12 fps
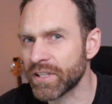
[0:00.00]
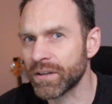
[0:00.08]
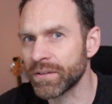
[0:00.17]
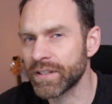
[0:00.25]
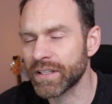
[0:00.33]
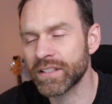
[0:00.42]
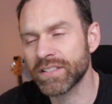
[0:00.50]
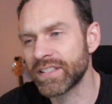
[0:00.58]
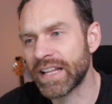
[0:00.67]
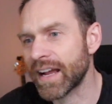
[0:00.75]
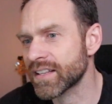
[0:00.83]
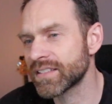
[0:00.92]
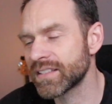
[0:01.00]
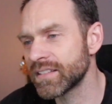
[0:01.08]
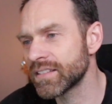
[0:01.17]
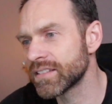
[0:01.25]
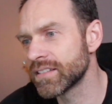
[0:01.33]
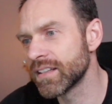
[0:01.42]
I don't think it's an
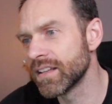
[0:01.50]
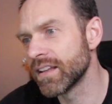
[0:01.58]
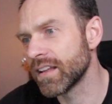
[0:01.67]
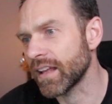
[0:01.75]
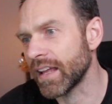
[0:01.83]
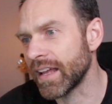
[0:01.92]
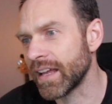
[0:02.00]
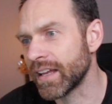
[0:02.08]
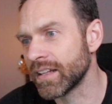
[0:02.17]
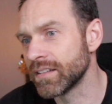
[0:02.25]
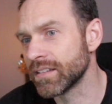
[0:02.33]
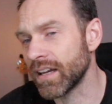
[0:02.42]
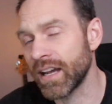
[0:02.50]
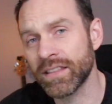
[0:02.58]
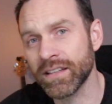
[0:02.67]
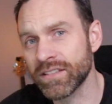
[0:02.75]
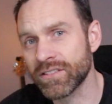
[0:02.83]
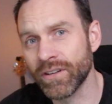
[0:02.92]
accident, and I
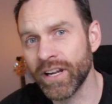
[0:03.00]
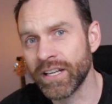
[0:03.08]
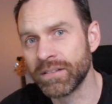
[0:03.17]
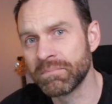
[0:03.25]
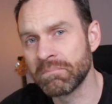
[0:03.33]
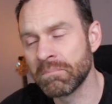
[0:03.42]
think it's great.